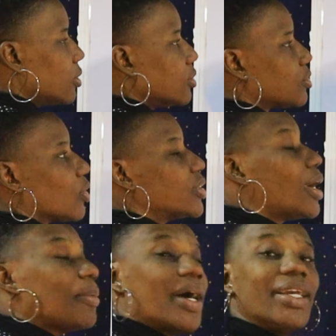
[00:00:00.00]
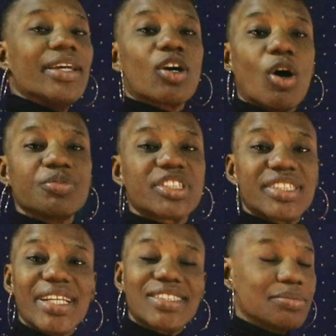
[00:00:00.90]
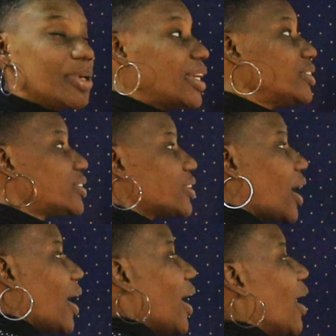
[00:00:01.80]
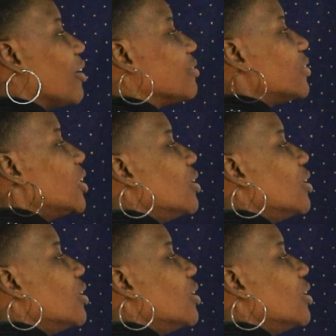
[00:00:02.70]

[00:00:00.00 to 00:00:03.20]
So under my income statement, I have